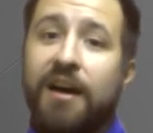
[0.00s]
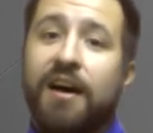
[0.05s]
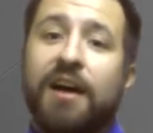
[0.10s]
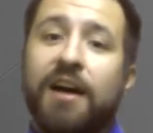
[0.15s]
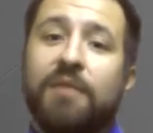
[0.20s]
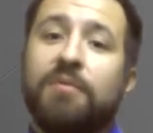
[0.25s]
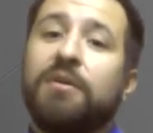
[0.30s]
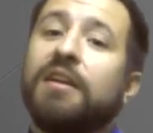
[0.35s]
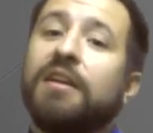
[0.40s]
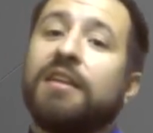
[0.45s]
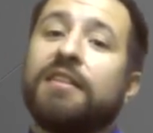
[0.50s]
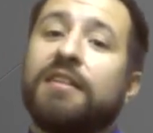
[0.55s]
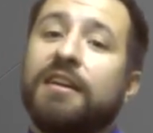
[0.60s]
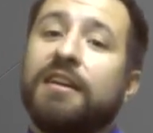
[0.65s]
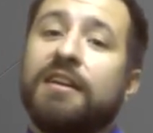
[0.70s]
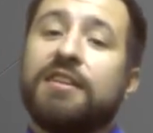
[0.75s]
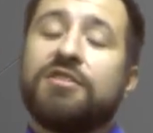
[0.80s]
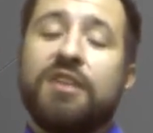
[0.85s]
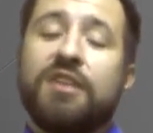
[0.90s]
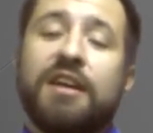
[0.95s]
I really
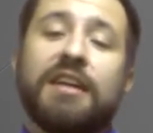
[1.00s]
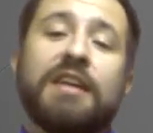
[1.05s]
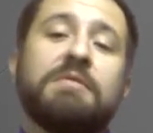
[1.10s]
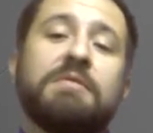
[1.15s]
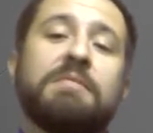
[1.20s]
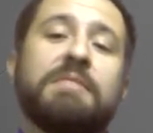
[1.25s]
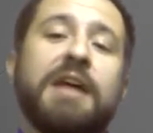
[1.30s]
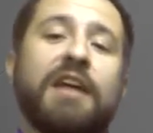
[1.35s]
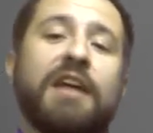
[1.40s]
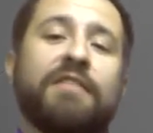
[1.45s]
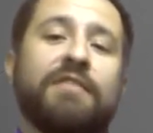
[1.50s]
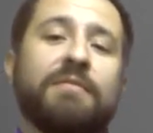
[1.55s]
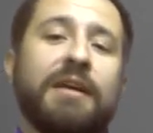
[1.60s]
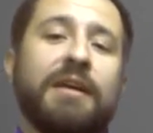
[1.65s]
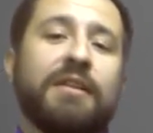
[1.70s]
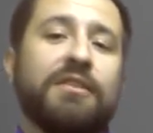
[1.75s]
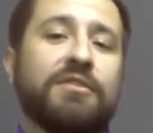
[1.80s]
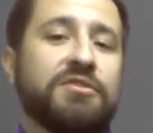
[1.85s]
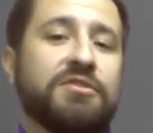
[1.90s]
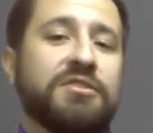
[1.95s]
think he's trying to get me back from
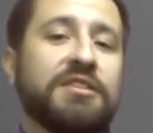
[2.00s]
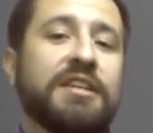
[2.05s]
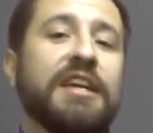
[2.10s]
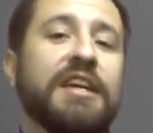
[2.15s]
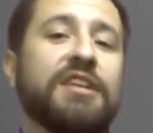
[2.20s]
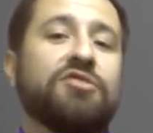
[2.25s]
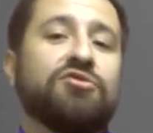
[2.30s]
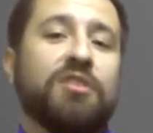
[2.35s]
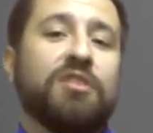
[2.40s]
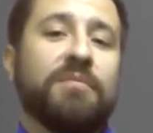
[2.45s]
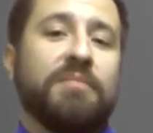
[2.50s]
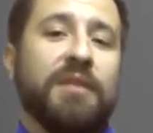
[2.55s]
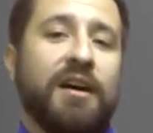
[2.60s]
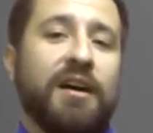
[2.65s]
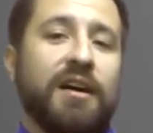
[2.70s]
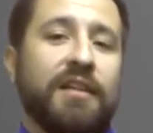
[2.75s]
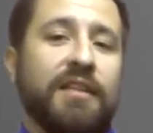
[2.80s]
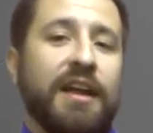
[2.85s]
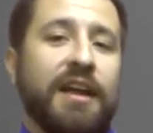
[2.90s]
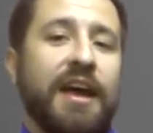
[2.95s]
my little ski trip
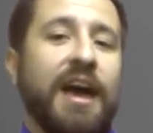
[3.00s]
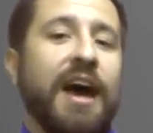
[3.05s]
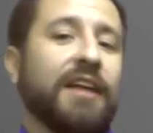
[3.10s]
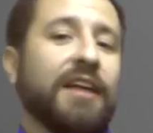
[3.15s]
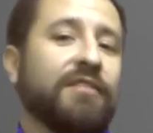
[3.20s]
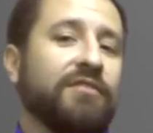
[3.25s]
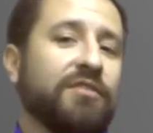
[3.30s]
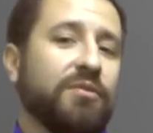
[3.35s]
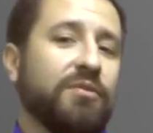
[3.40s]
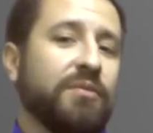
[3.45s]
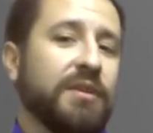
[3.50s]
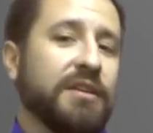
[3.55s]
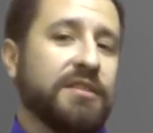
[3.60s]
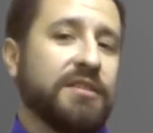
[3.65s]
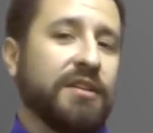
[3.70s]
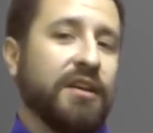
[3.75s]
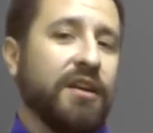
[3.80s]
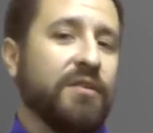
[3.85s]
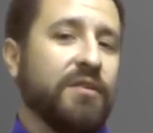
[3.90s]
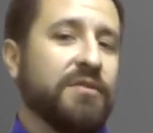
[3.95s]
uh, that I had a few weeks
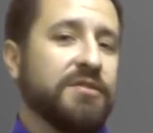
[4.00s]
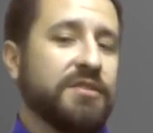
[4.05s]
ago.